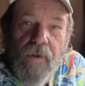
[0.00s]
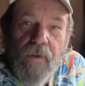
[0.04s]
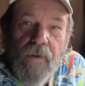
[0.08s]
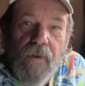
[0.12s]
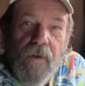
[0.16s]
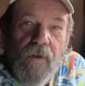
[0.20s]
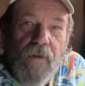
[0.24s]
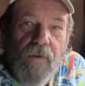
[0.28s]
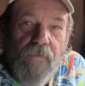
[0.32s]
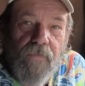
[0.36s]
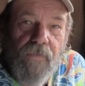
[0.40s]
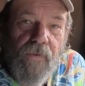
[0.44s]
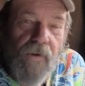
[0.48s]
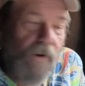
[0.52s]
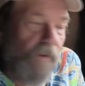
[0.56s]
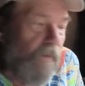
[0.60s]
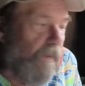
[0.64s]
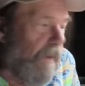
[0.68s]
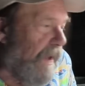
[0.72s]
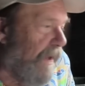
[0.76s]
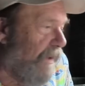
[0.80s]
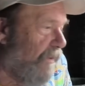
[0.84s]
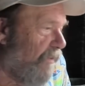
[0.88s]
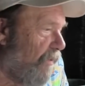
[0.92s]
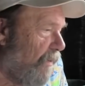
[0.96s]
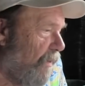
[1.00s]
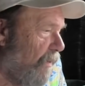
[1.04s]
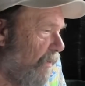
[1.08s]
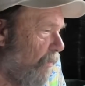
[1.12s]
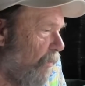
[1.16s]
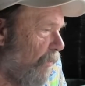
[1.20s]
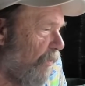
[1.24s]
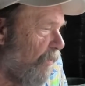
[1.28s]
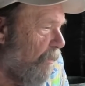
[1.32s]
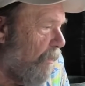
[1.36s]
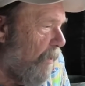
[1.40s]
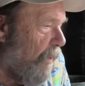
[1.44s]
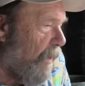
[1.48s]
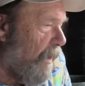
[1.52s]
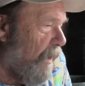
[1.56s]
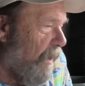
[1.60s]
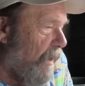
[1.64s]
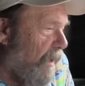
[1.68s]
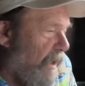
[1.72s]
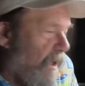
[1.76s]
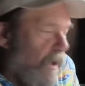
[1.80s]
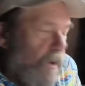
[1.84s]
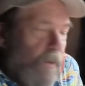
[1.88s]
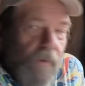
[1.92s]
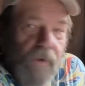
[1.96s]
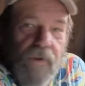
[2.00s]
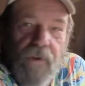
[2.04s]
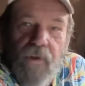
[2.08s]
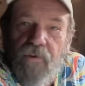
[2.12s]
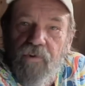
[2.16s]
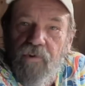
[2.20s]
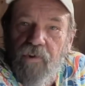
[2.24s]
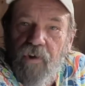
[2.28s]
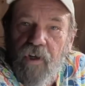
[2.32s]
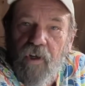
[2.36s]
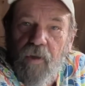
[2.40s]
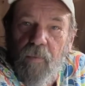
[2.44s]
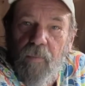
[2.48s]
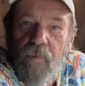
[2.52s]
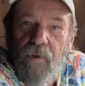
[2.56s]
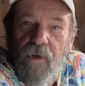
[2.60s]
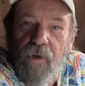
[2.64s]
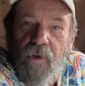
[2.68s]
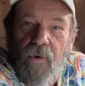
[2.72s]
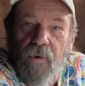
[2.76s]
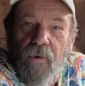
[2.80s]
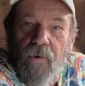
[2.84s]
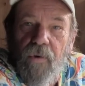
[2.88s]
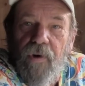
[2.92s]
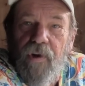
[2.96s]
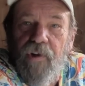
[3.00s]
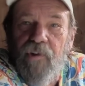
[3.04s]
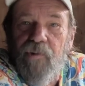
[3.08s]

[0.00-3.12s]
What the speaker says: The fertilizer was put in here with the chicken manure.